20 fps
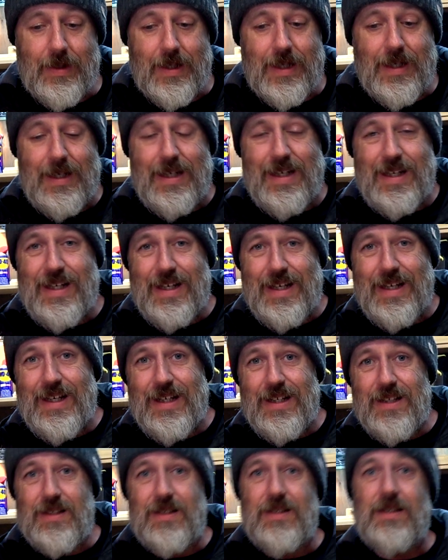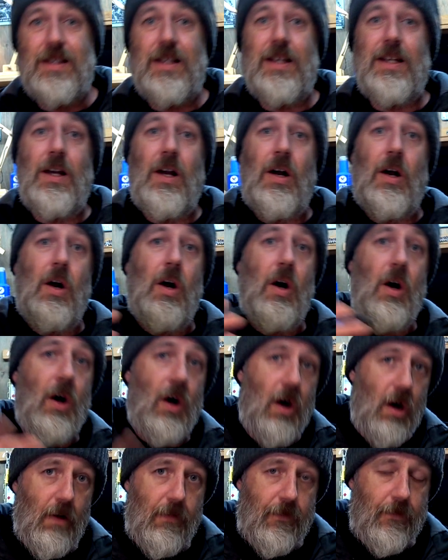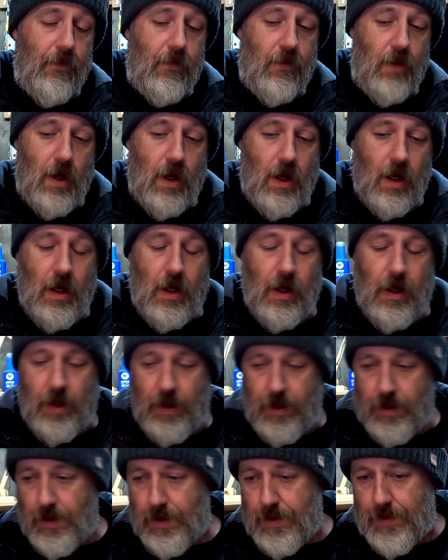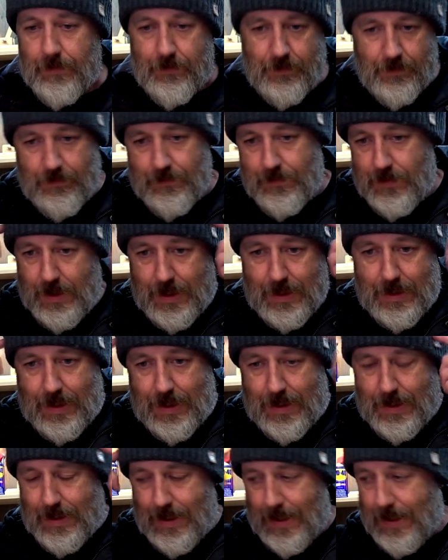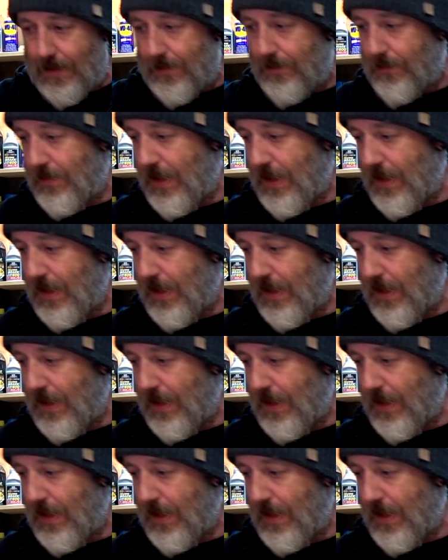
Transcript: The E is the off-road. Ding, ding, ding.